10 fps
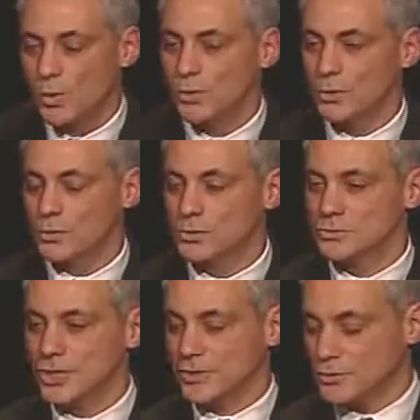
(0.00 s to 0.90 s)
Well,
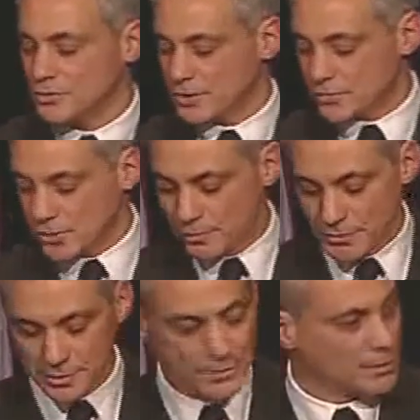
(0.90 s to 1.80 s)
John, you said some of
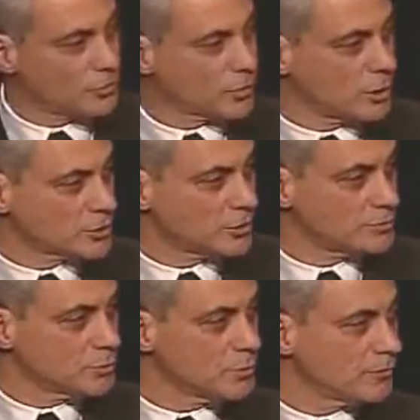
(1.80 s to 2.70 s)
it in the
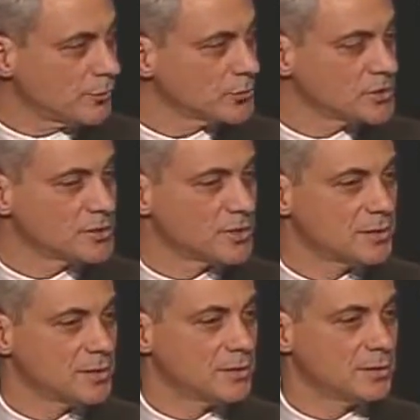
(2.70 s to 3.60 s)
introduction. One of the first things I
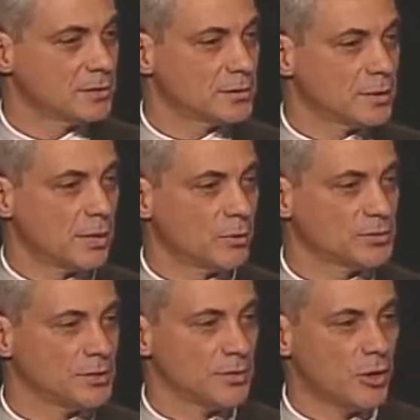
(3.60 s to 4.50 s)
did, I
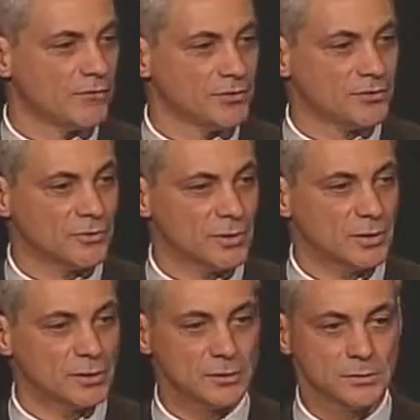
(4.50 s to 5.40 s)
wasn't in office
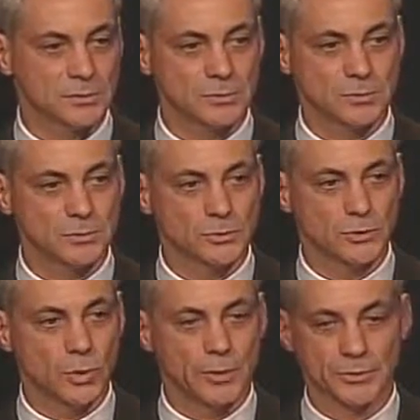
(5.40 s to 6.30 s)
uh,
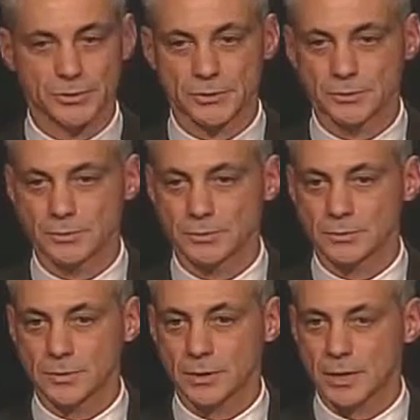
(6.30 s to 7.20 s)
two hours.
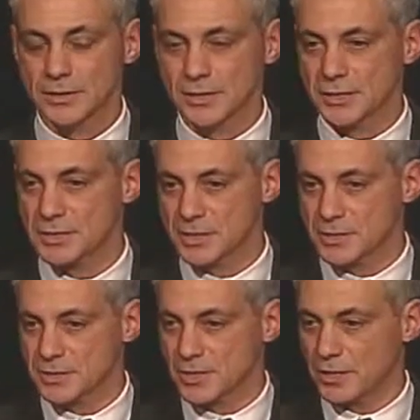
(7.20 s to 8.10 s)
I signed
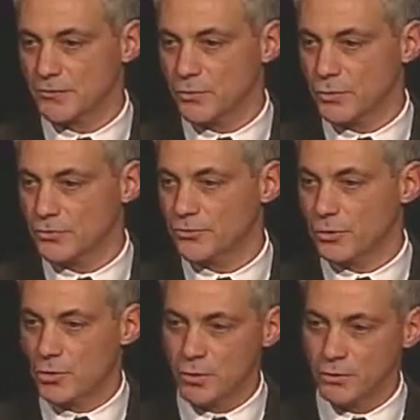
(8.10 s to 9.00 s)
six executive orders,
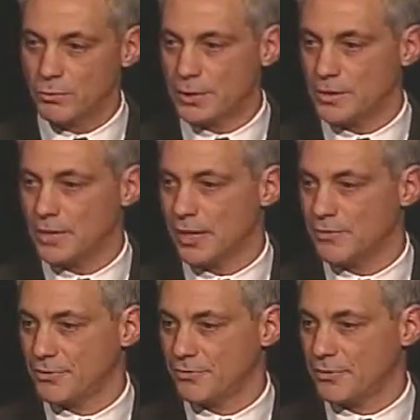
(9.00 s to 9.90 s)
all related to
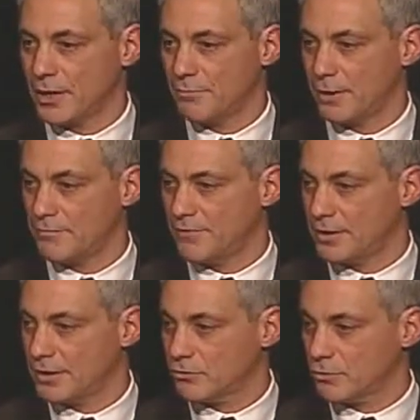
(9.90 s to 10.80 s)
ethics and campaign
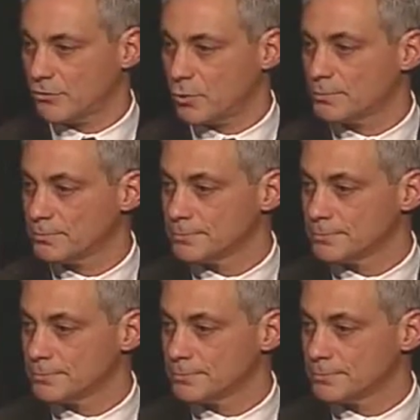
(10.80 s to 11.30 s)
finance reform.